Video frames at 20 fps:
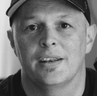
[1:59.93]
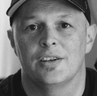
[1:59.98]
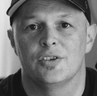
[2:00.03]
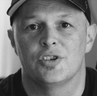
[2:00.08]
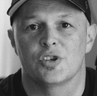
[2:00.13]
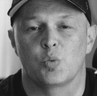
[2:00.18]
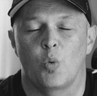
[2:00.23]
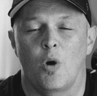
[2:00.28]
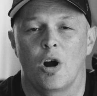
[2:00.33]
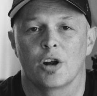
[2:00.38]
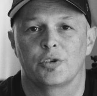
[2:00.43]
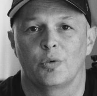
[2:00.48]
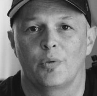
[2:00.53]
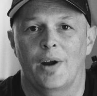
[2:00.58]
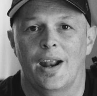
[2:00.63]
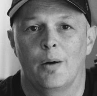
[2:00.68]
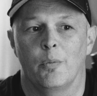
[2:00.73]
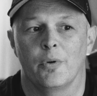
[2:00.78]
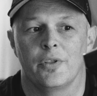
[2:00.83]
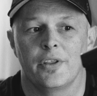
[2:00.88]
and just walked
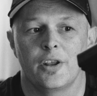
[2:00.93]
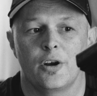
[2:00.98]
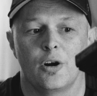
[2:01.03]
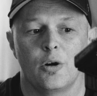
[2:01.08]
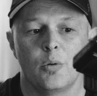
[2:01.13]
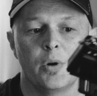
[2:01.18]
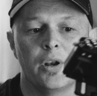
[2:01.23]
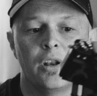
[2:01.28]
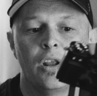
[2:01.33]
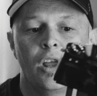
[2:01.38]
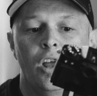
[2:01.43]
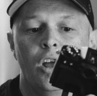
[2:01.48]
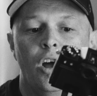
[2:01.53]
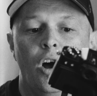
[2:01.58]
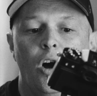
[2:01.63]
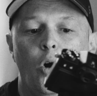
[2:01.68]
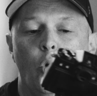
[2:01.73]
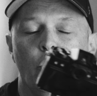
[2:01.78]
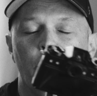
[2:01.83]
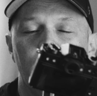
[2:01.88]
around with it, or would
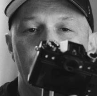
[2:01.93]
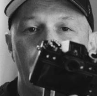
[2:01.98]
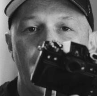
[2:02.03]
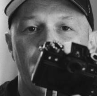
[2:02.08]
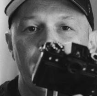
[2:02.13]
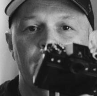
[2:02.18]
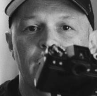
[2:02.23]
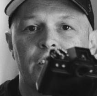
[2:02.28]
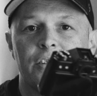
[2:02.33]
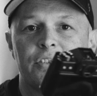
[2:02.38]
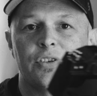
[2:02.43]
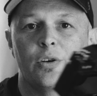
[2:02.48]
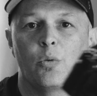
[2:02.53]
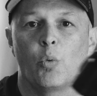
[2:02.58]
hold it by this or